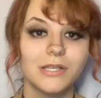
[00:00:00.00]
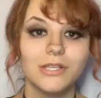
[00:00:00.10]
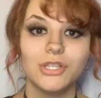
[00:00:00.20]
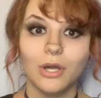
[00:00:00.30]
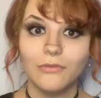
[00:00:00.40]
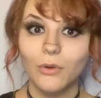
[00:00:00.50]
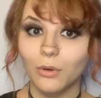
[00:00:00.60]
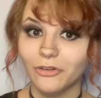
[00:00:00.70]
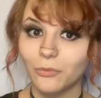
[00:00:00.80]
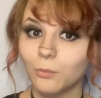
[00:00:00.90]
So of
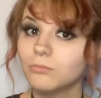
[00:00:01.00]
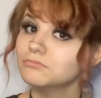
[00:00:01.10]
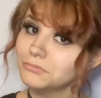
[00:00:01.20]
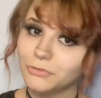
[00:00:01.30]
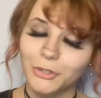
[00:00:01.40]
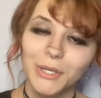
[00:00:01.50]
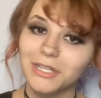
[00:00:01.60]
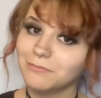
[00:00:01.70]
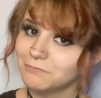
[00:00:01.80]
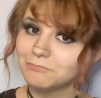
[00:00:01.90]
course, you
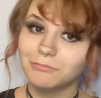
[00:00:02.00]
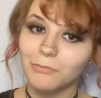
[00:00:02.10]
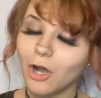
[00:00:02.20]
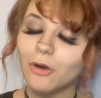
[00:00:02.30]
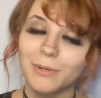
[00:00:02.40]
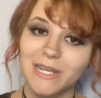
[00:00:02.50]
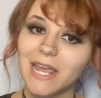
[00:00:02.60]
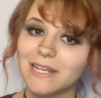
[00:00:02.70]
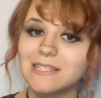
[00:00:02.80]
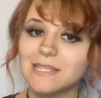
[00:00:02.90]
can already
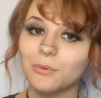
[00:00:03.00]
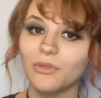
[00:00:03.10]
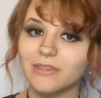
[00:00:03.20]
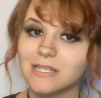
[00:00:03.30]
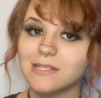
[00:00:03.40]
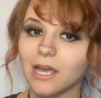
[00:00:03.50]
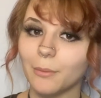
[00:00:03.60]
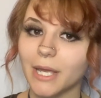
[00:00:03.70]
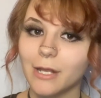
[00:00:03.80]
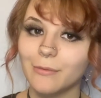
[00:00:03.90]
kind of see where this is
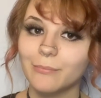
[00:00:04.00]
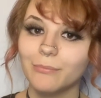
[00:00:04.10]
going.